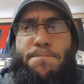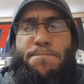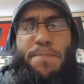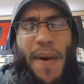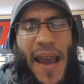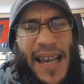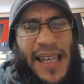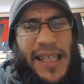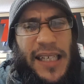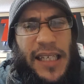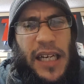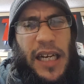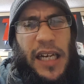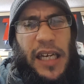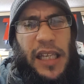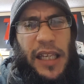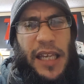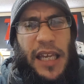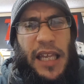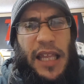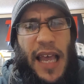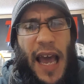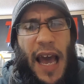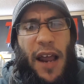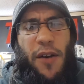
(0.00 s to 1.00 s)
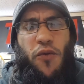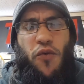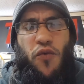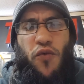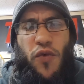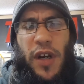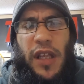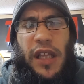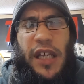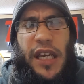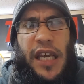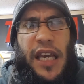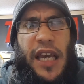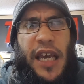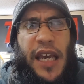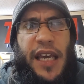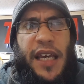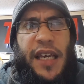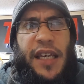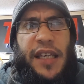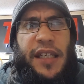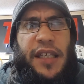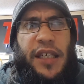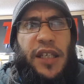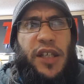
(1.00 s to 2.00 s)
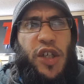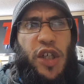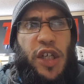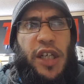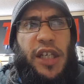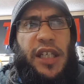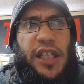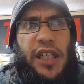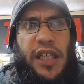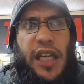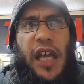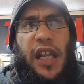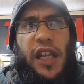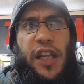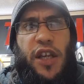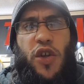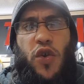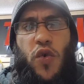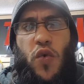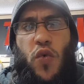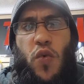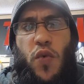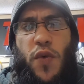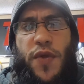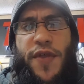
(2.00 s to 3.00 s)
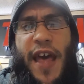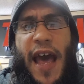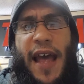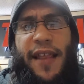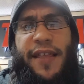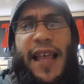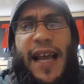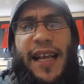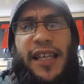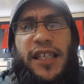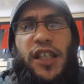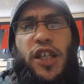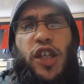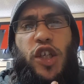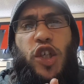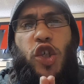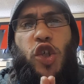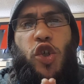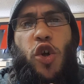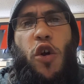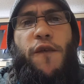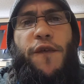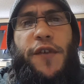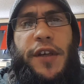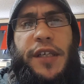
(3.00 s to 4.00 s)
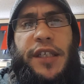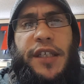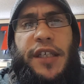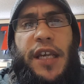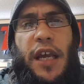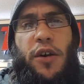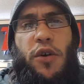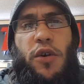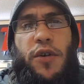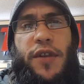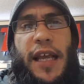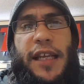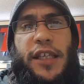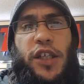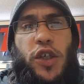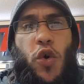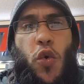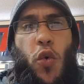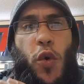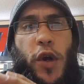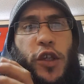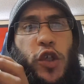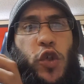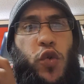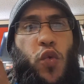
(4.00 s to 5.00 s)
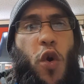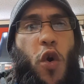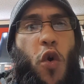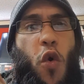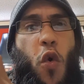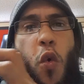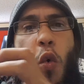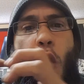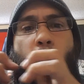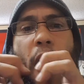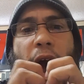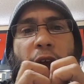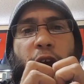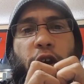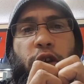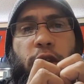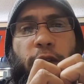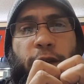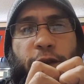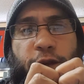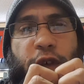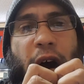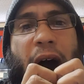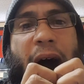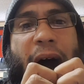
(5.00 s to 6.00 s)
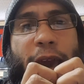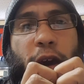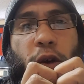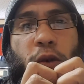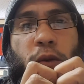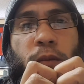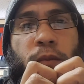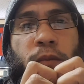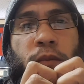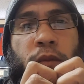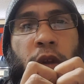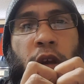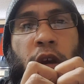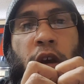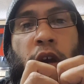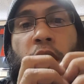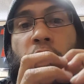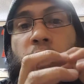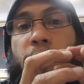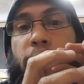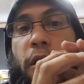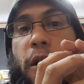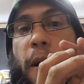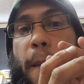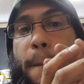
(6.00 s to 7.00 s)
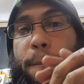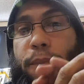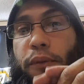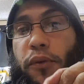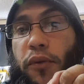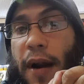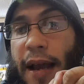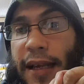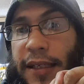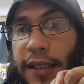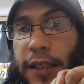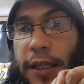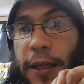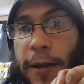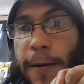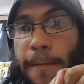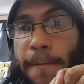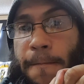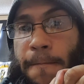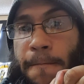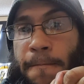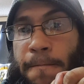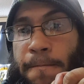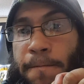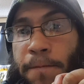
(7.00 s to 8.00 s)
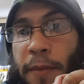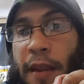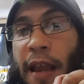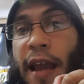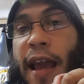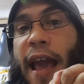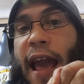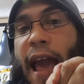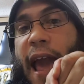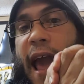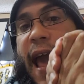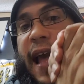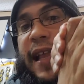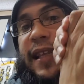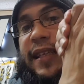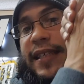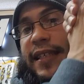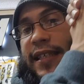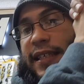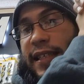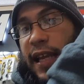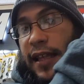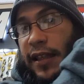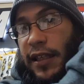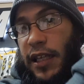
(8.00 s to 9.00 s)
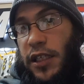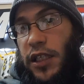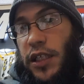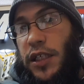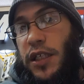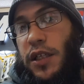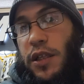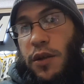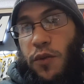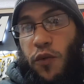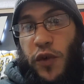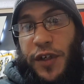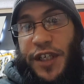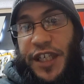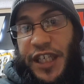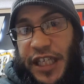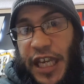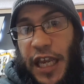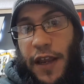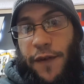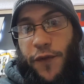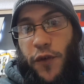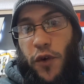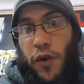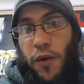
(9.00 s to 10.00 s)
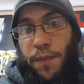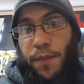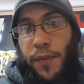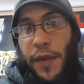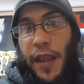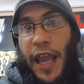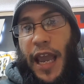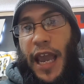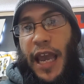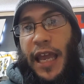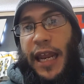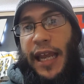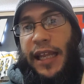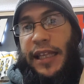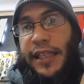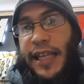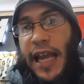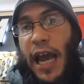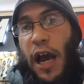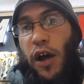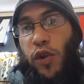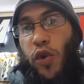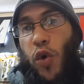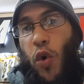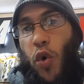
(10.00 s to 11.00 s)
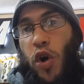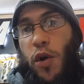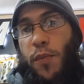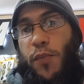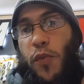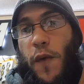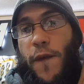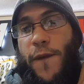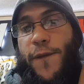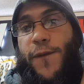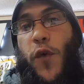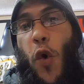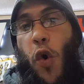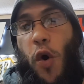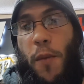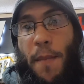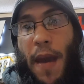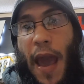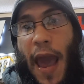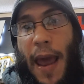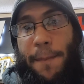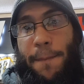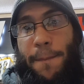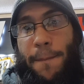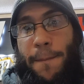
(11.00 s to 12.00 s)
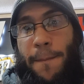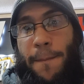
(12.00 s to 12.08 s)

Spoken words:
Basically, that really is just telling you that that's the service center that's going to acquire the file, compress it, and send it to the receiver in a downloadable format.